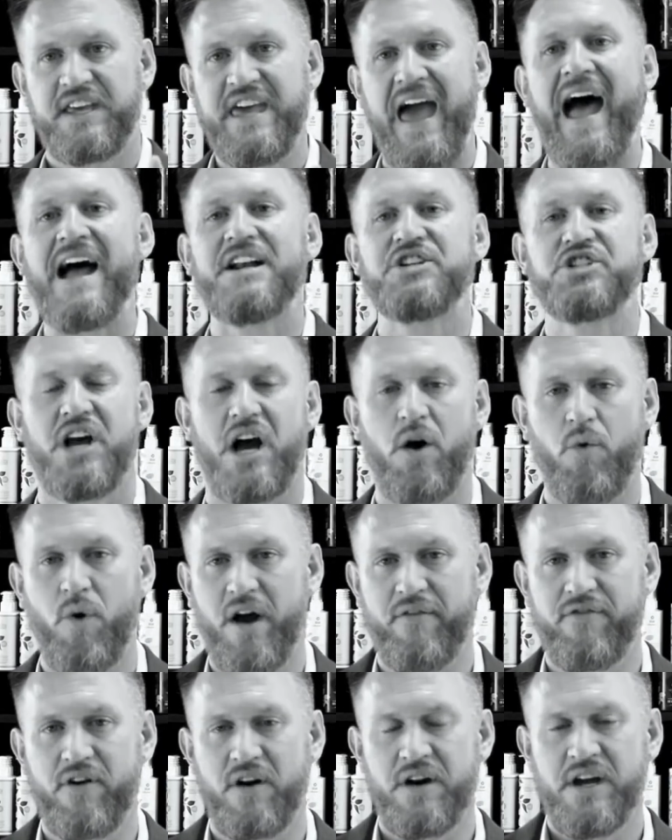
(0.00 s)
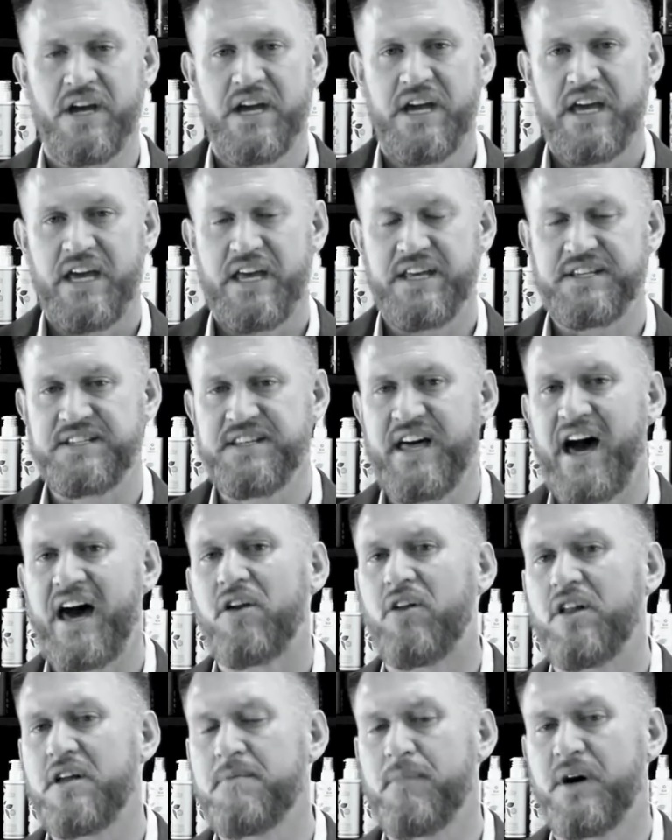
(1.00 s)
catch, however, is
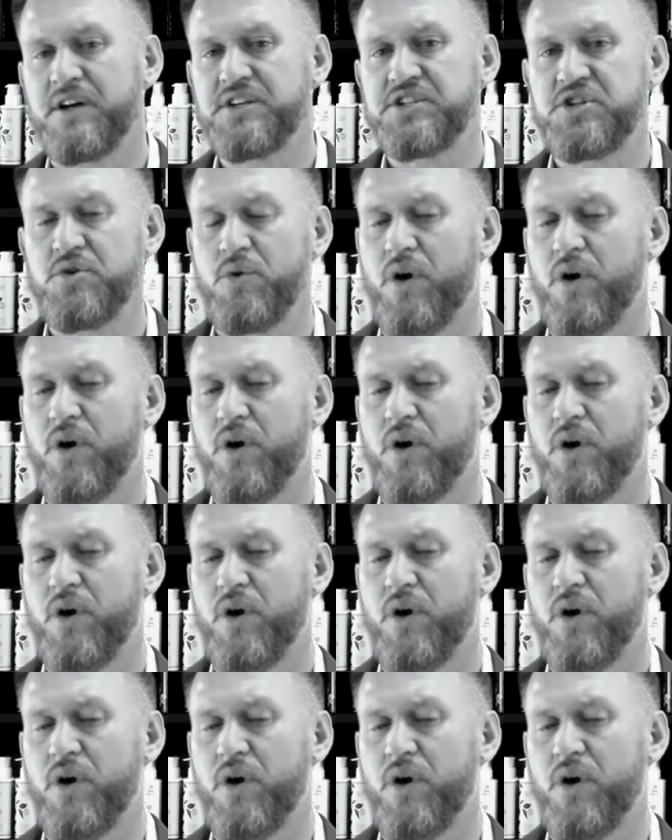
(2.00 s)
not only must